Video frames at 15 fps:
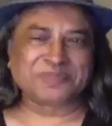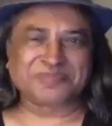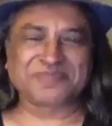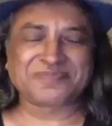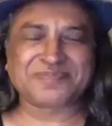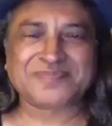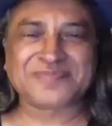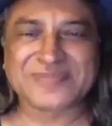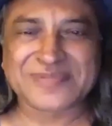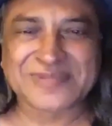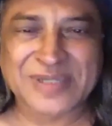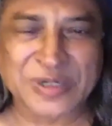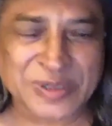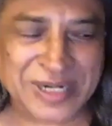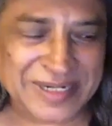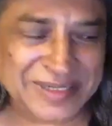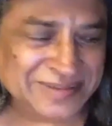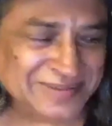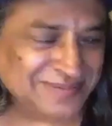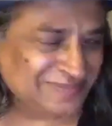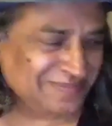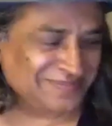Thanks for your answers. Okay.
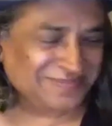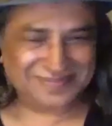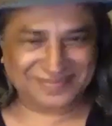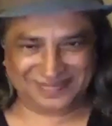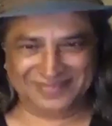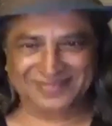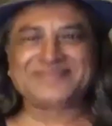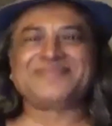Appreciate that.